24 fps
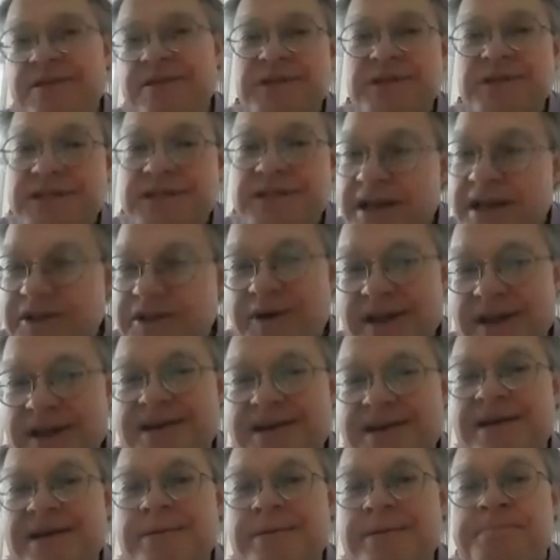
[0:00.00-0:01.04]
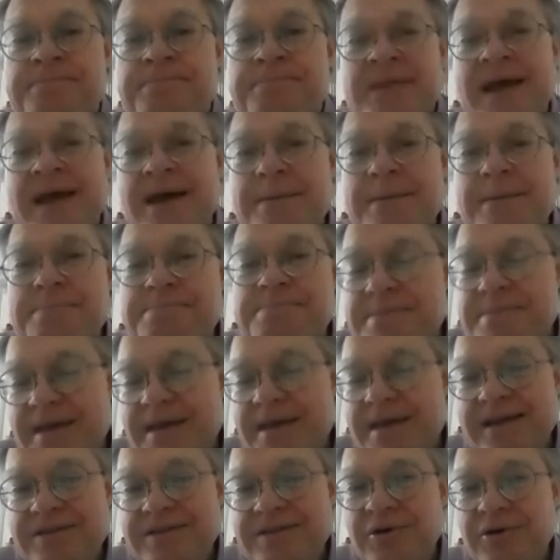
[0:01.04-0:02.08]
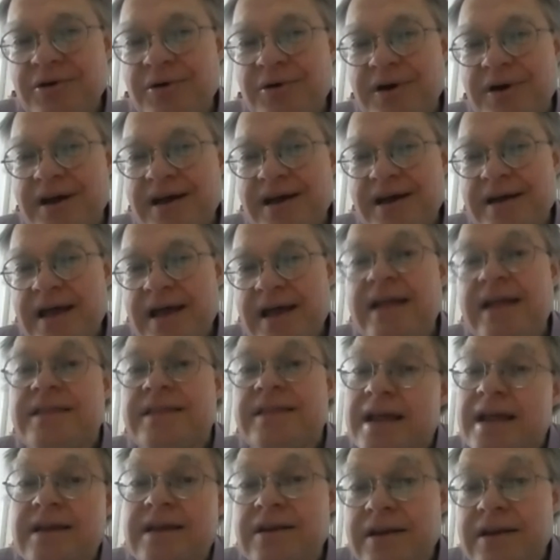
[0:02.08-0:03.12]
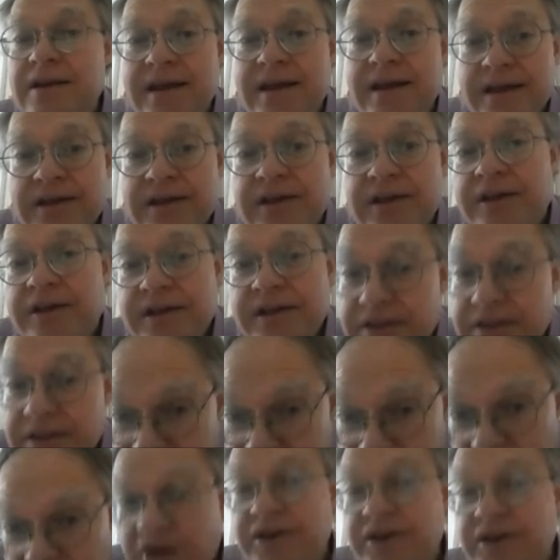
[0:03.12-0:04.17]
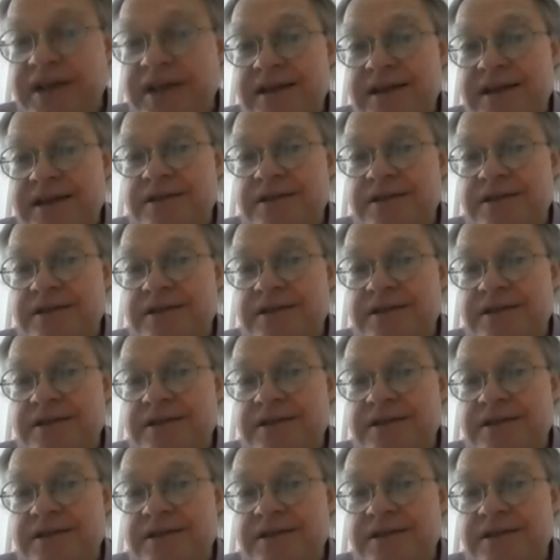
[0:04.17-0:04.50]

It depends which year you're in. so, and then third year